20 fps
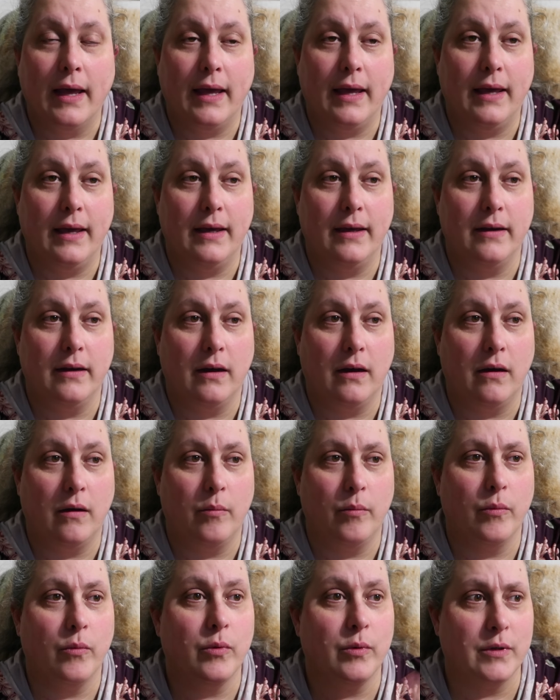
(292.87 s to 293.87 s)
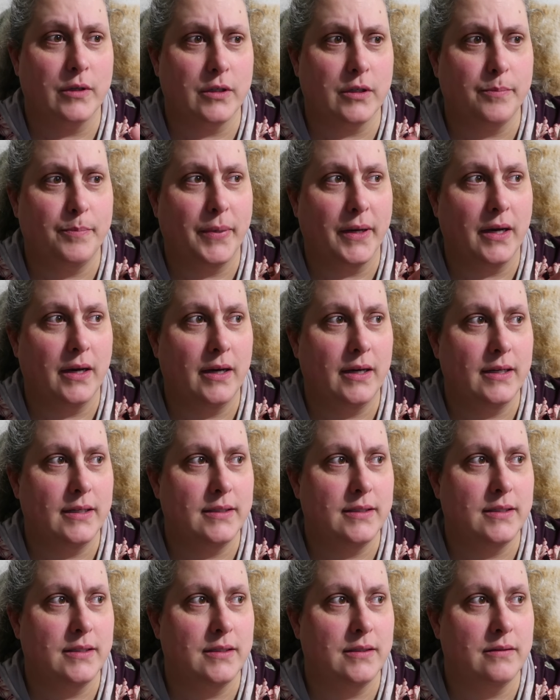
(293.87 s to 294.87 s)
And um,
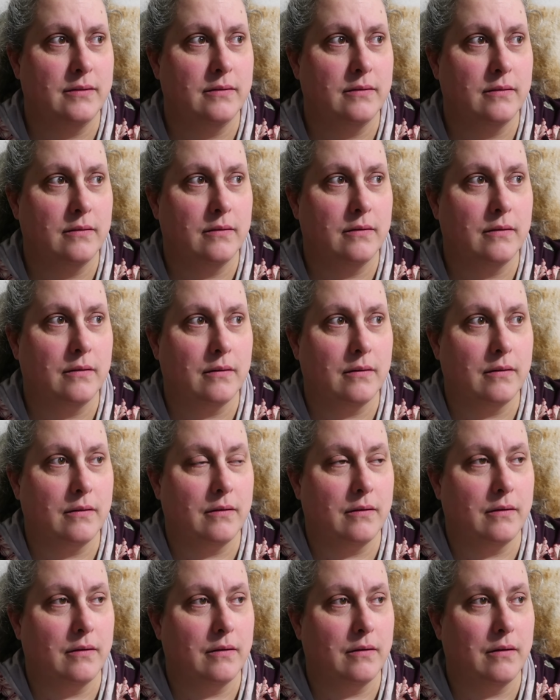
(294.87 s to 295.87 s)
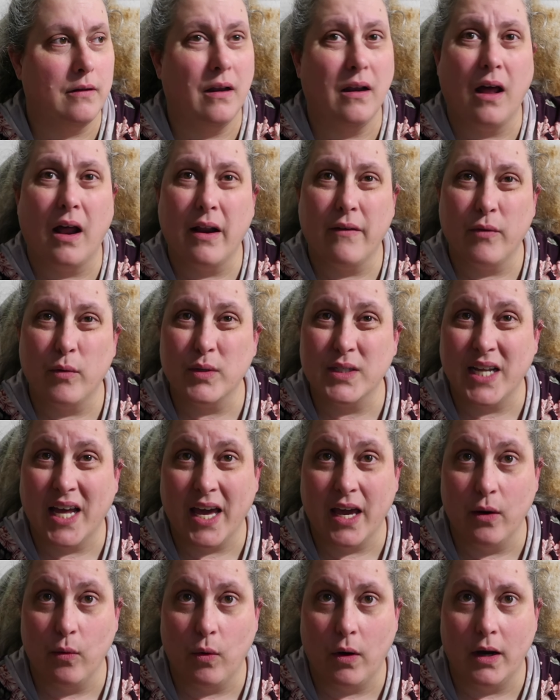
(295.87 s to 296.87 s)
because a lot of it was
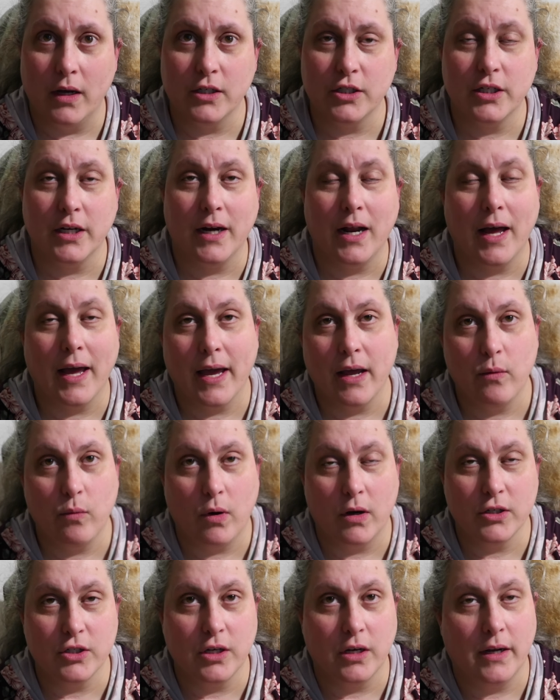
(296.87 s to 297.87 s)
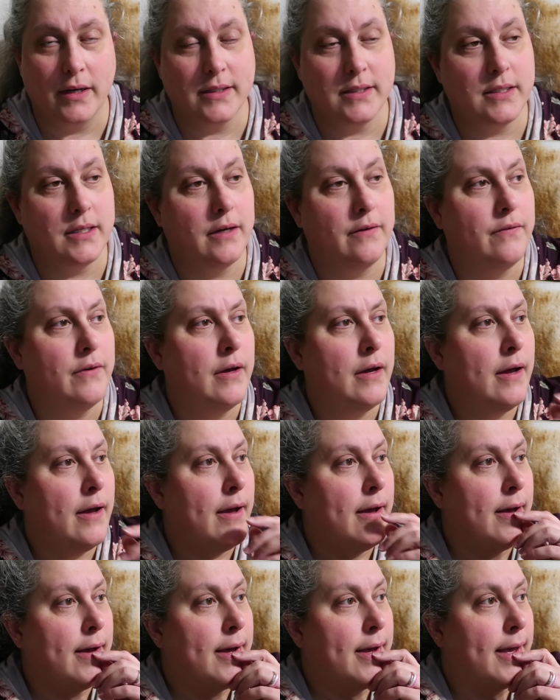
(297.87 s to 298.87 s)
hand wash and I hand wash a lot of stuff.
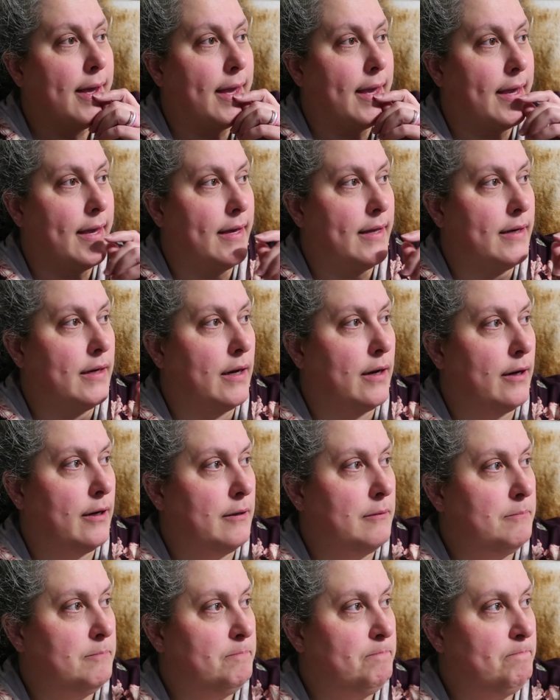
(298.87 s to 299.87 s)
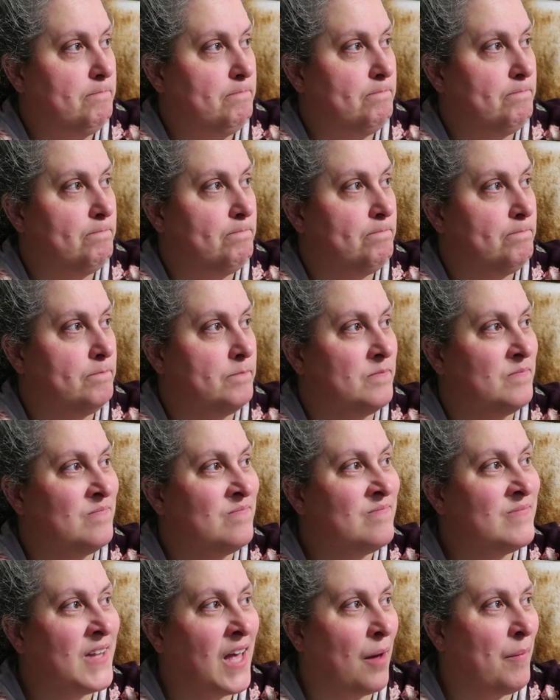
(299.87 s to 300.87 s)
And um,
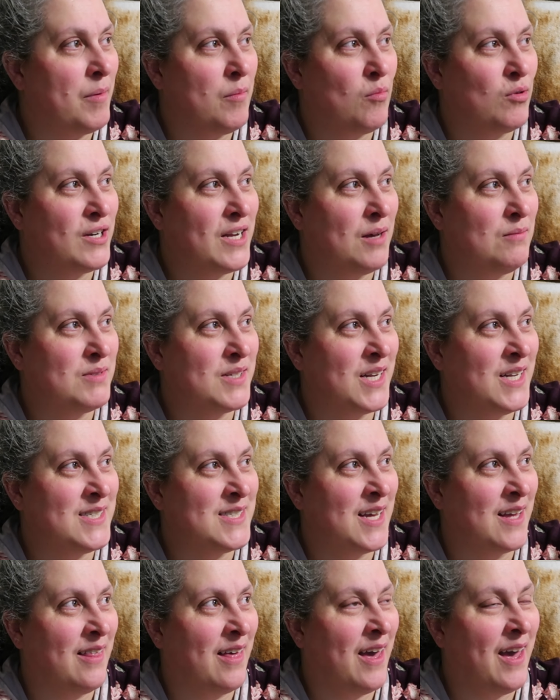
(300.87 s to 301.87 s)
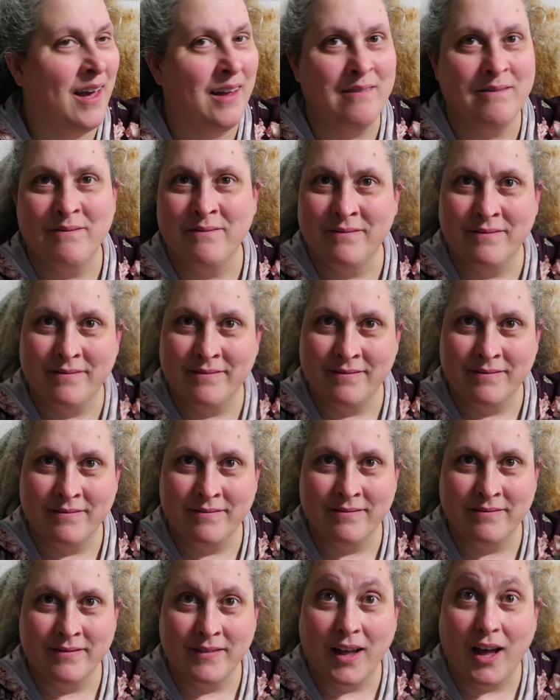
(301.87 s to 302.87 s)
how many more times can I say that?
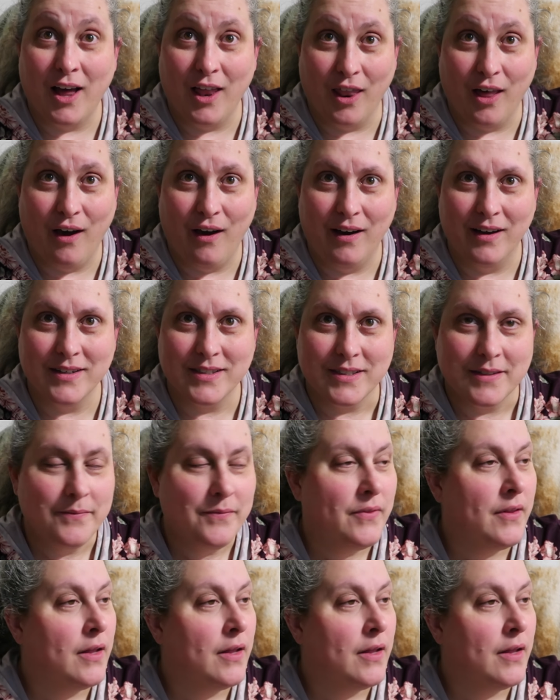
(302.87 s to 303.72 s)
A lot.